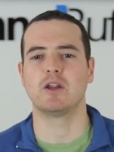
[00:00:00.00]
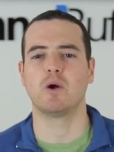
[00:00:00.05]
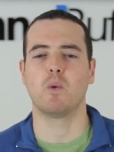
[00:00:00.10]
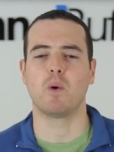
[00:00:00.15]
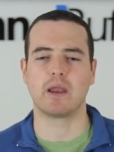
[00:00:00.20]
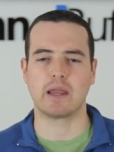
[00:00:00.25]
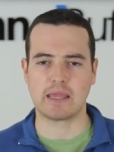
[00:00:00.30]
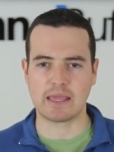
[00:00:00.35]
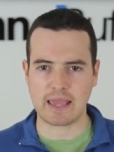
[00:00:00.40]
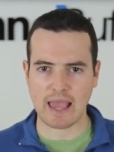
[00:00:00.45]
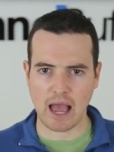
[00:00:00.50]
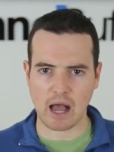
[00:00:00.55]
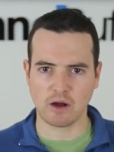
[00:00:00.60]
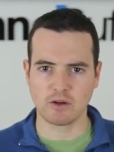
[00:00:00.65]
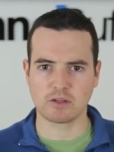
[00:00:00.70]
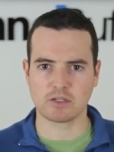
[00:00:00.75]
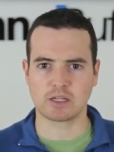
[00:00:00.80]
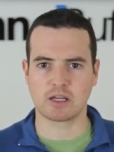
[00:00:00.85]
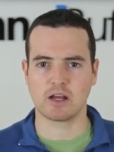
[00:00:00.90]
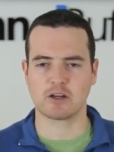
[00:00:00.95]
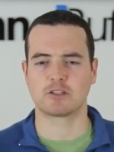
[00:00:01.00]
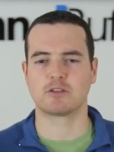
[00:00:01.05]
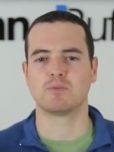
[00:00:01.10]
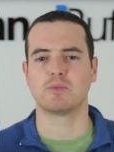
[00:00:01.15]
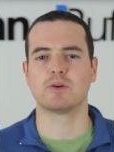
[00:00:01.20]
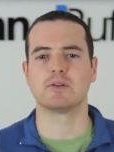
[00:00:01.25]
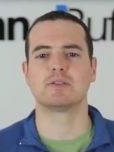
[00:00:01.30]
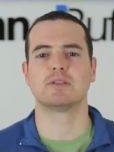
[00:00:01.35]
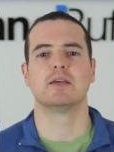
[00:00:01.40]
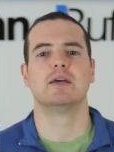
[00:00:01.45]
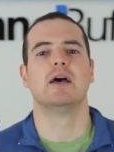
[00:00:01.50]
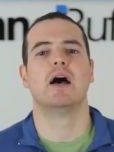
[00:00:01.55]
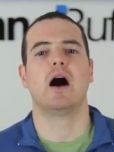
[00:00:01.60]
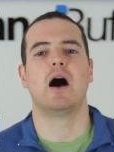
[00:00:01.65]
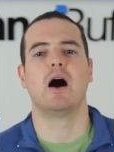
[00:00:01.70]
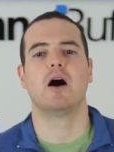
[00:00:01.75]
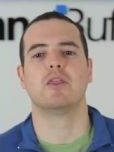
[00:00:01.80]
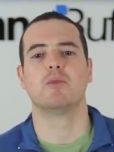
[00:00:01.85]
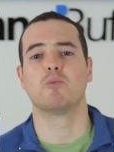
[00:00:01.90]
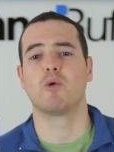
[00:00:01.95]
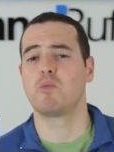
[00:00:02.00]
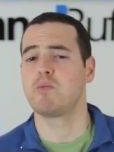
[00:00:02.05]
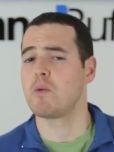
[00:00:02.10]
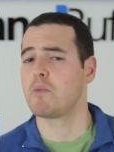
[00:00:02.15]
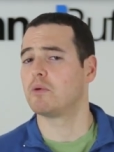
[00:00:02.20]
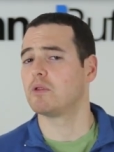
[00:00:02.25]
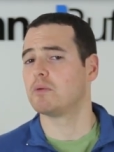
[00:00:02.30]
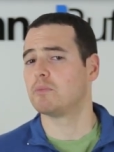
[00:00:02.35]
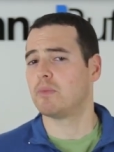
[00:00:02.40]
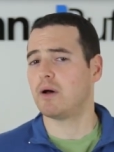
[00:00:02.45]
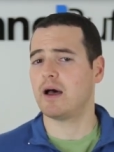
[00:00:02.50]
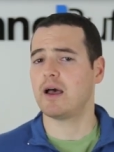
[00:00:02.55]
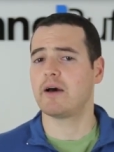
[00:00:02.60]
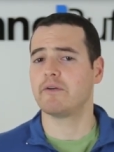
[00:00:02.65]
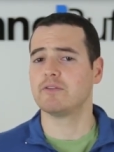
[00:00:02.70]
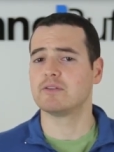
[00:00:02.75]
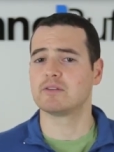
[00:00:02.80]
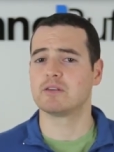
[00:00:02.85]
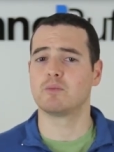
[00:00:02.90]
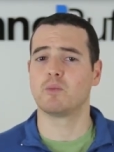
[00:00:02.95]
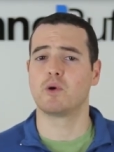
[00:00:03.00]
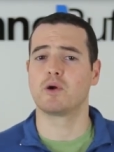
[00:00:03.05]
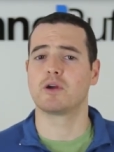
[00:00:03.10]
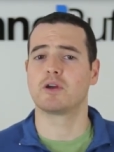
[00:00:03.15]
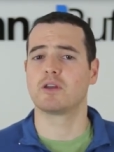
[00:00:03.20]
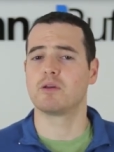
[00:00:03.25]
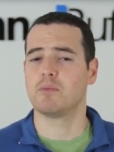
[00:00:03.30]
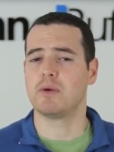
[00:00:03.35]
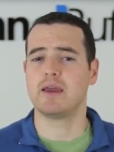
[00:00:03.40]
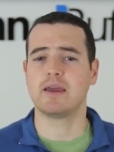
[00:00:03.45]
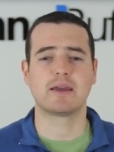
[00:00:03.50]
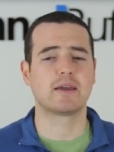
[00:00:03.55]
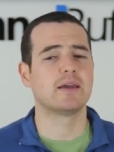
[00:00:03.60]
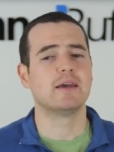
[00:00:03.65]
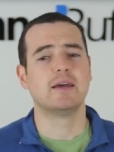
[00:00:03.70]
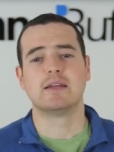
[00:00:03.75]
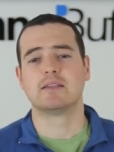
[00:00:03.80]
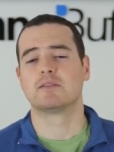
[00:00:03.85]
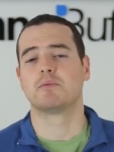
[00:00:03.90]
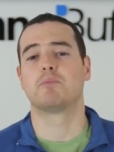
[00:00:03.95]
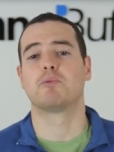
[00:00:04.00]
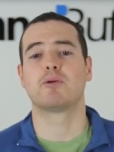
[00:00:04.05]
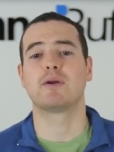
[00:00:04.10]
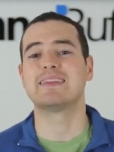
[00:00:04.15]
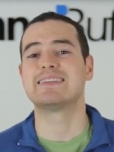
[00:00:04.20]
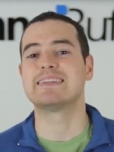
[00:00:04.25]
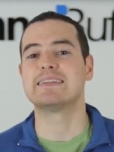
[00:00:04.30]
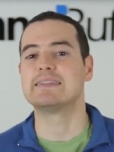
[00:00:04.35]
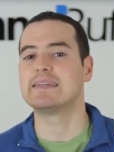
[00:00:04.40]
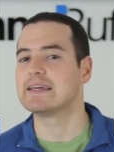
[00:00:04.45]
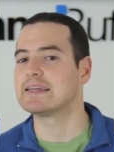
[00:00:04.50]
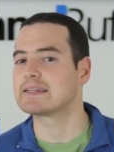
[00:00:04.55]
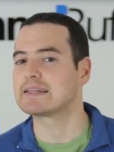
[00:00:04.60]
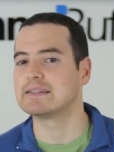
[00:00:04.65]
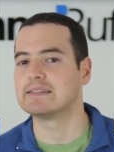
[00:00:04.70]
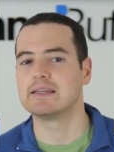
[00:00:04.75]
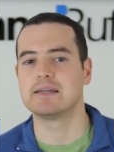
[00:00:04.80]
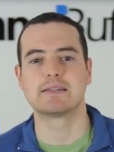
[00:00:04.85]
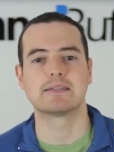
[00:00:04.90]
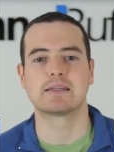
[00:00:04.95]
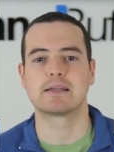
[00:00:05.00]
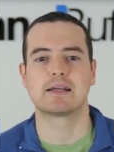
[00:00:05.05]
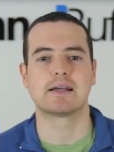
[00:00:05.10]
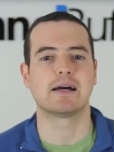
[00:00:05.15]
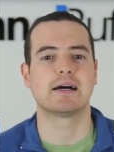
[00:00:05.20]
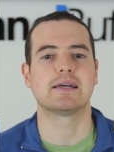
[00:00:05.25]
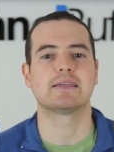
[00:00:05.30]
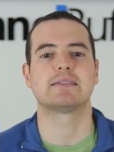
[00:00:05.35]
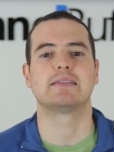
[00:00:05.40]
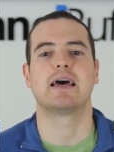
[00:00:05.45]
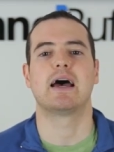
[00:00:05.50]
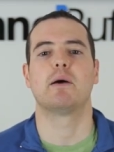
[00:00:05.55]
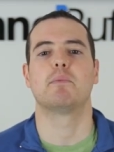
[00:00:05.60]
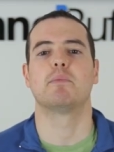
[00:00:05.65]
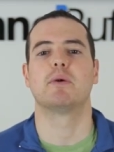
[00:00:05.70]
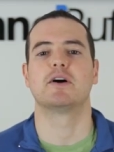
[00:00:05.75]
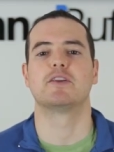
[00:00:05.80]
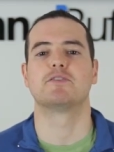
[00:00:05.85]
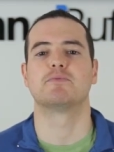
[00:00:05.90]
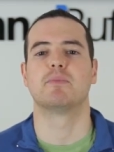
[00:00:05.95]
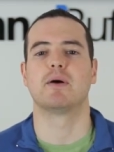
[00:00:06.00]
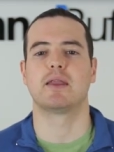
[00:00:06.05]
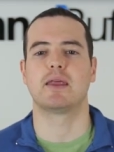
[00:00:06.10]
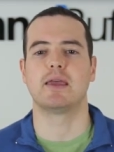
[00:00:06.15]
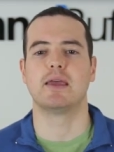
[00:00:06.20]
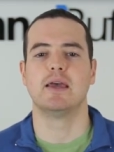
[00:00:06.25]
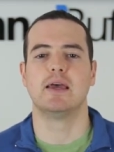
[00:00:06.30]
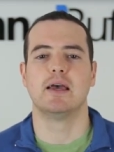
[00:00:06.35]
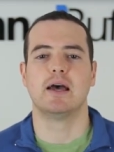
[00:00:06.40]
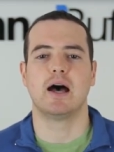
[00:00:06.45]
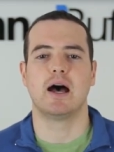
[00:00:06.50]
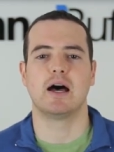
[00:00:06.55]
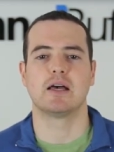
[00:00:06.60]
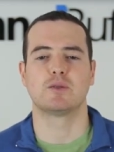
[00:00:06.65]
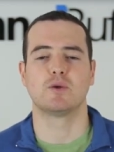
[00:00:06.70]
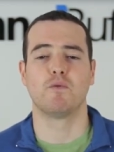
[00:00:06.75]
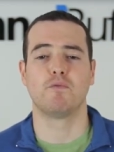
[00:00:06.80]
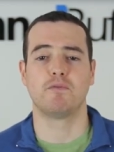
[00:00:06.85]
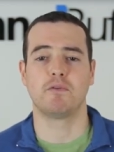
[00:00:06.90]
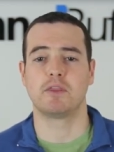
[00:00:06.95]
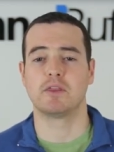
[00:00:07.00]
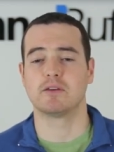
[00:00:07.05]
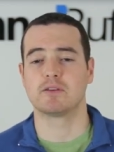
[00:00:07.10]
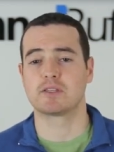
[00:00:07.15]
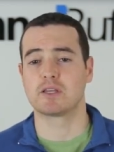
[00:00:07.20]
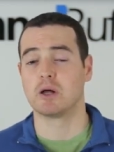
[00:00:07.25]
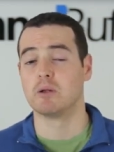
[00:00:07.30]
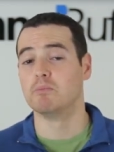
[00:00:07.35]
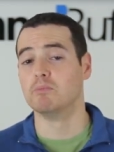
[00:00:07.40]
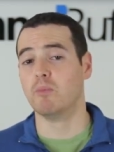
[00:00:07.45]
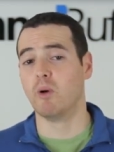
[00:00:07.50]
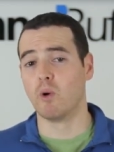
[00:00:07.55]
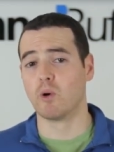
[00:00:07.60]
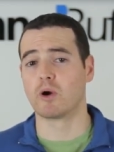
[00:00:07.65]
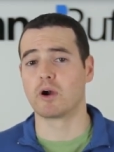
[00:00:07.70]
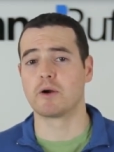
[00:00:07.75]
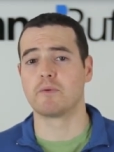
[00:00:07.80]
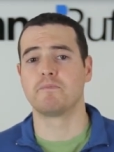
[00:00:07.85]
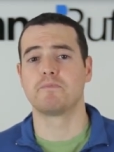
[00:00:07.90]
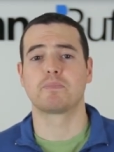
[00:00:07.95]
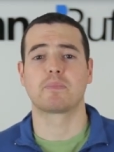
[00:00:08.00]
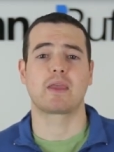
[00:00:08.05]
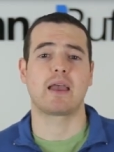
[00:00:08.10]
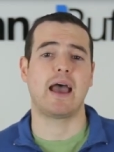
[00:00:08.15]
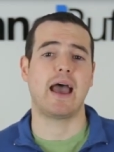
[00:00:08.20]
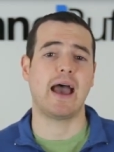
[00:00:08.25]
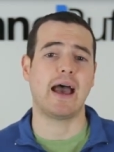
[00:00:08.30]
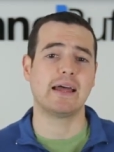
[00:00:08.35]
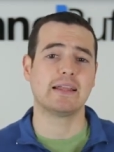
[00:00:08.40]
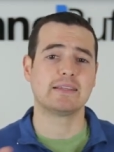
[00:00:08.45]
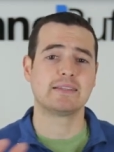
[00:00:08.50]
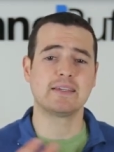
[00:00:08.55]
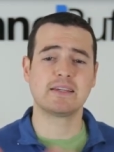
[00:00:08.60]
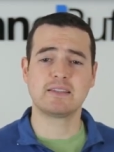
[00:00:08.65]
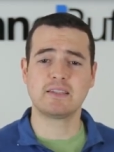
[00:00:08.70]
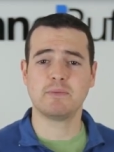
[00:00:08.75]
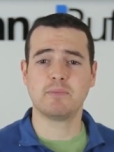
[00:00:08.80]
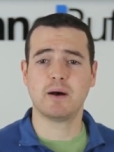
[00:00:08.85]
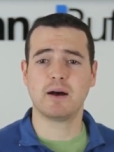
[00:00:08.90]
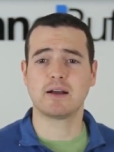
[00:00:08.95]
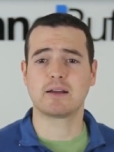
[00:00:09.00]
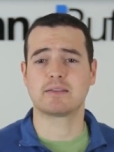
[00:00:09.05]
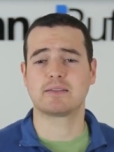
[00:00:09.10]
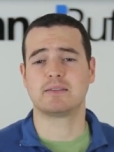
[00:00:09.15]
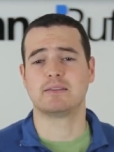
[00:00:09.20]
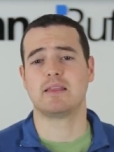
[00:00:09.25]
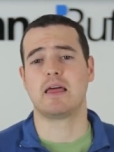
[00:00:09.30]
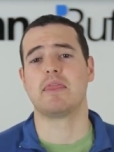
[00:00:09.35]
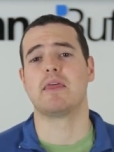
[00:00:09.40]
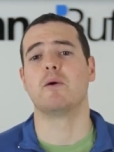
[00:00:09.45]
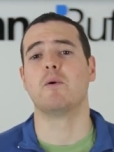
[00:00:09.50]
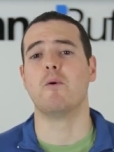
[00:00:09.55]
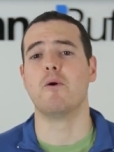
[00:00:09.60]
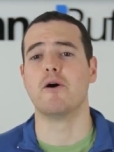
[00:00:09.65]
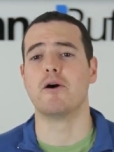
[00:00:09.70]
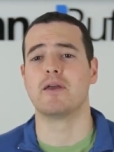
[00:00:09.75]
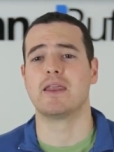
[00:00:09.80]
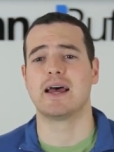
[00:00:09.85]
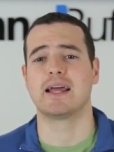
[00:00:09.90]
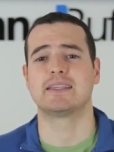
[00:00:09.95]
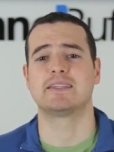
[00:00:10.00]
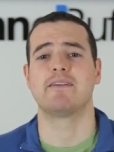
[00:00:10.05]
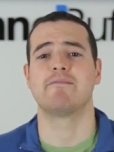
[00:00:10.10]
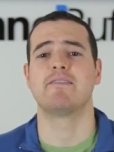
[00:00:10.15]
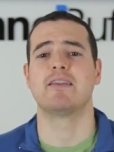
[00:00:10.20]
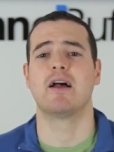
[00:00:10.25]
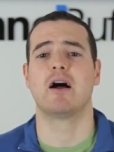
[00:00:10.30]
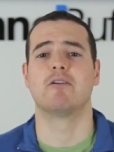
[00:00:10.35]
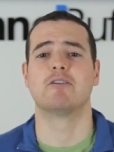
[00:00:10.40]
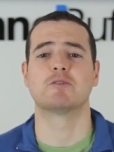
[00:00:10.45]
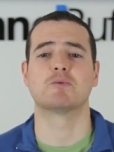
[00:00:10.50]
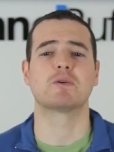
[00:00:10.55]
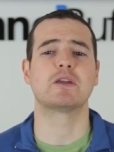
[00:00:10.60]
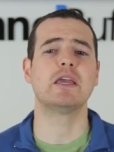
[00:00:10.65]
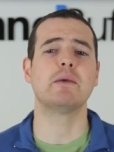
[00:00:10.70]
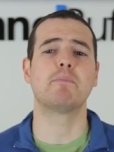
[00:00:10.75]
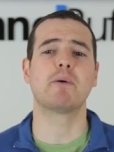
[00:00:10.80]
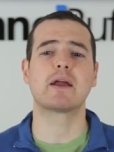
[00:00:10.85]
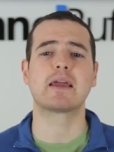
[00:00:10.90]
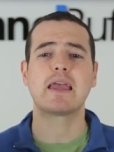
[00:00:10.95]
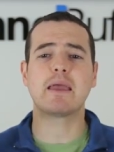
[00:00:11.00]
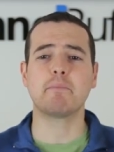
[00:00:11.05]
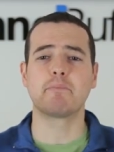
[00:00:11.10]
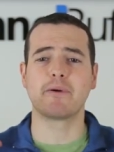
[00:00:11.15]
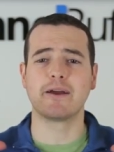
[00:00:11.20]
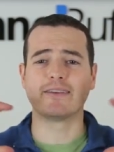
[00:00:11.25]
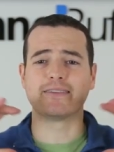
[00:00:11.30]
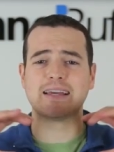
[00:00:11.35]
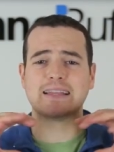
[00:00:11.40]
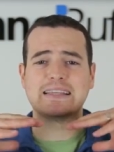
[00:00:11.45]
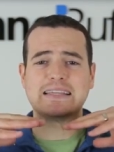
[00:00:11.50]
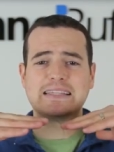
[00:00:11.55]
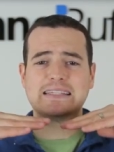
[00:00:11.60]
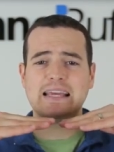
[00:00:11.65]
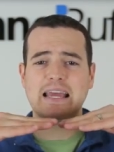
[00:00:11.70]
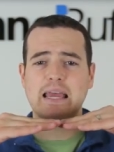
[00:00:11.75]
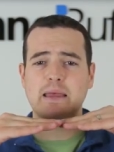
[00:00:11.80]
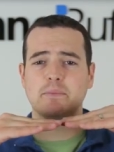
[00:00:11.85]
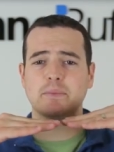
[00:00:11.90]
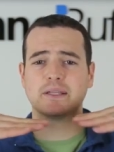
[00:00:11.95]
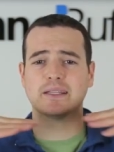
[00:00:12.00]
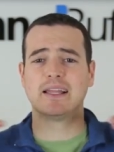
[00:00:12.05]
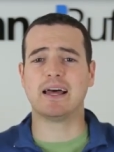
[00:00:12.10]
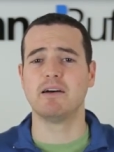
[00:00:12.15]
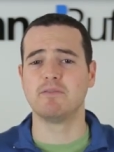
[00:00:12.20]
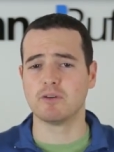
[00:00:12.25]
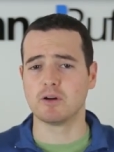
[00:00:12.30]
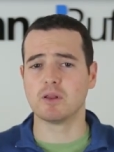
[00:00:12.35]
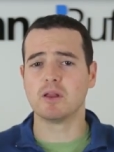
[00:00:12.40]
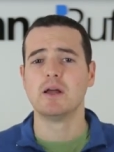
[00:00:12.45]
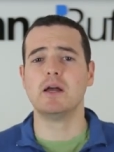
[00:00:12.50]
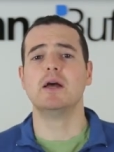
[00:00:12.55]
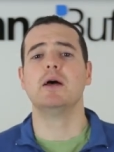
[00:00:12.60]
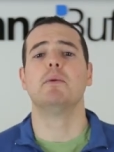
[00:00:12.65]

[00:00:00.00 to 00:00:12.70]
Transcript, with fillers: You don't want to gouge the customers. Uh, the more people that buy, obviously the more you're going to make. To print a disc, it doesn't cost that much money. Uh, so hopefully they'll sell more at 60 bucks than they would at $70. We'll keep our game prices at the same level.